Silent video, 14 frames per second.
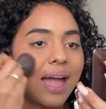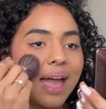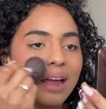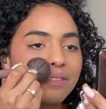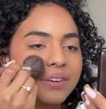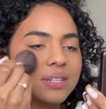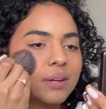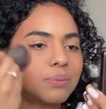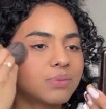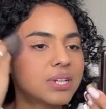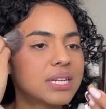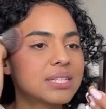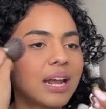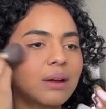And for some
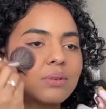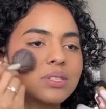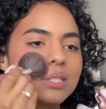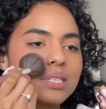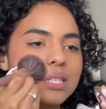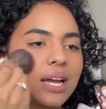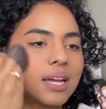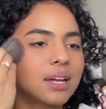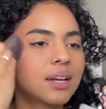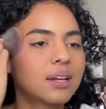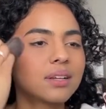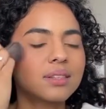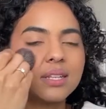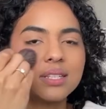reason, I was just like,
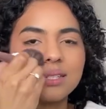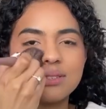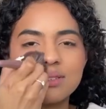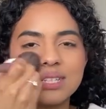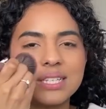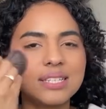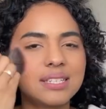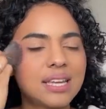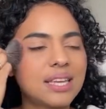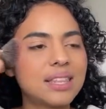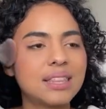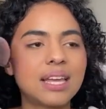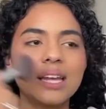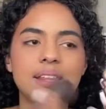this UGC
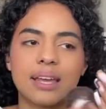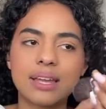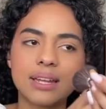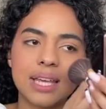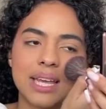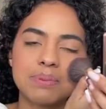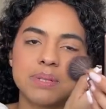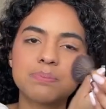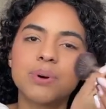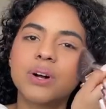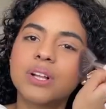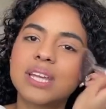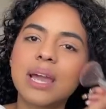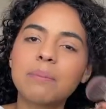thing, like it keeps
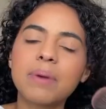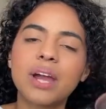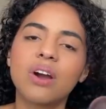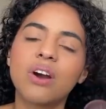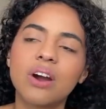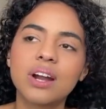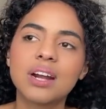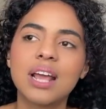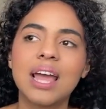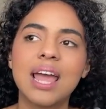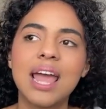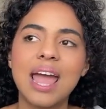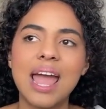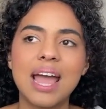pulling in my heart.
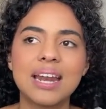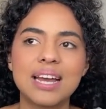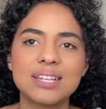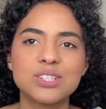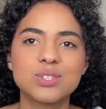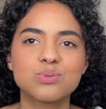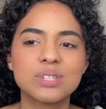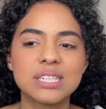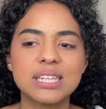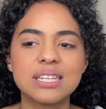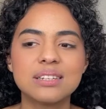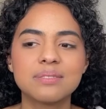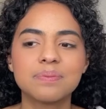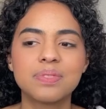And I just
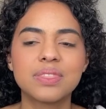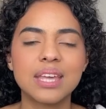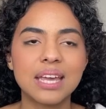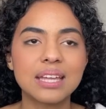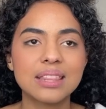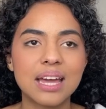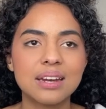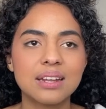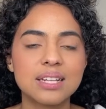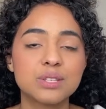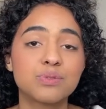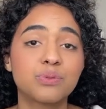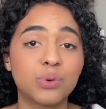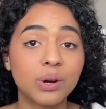really think that it's
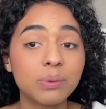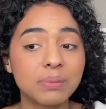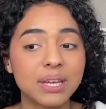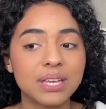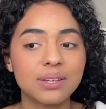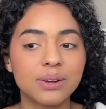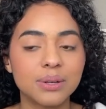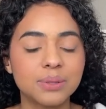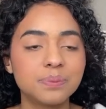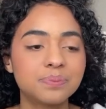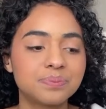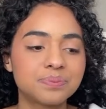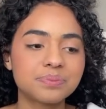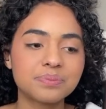for me, you know?
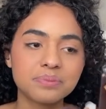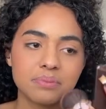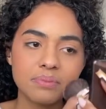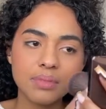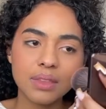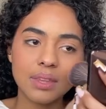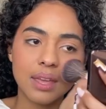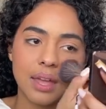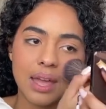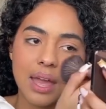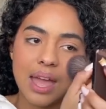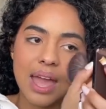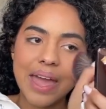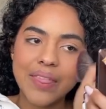
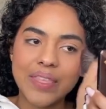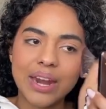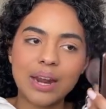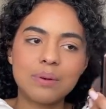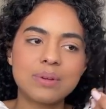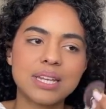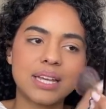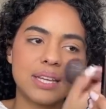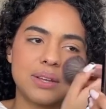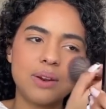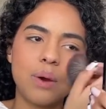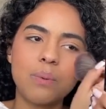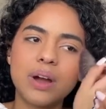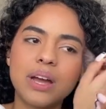And then I was like, you
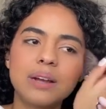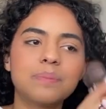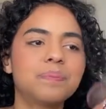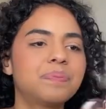know what?